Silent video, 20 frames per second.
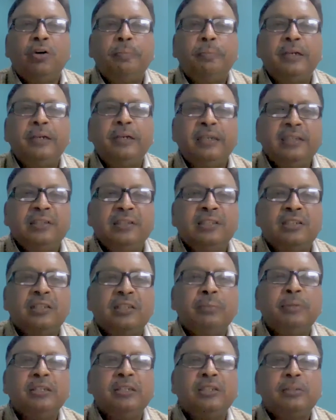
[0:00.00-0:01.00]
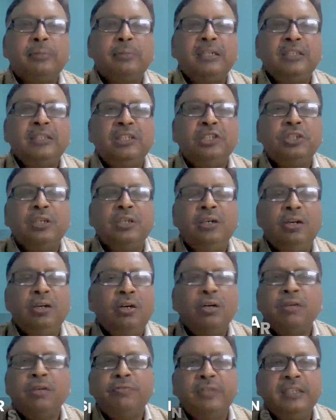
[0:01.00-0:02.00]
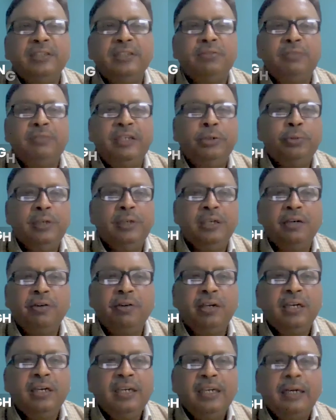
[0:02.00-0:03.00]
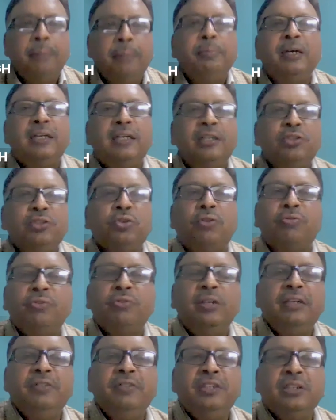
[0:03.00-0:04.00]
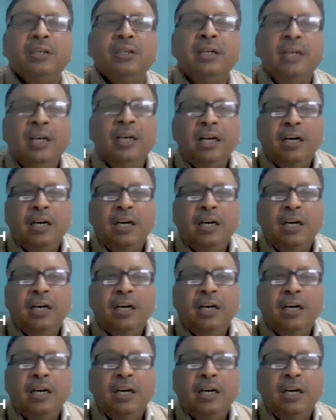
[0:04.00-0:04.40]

operating system customization, a lot of things we do in our embedded software division.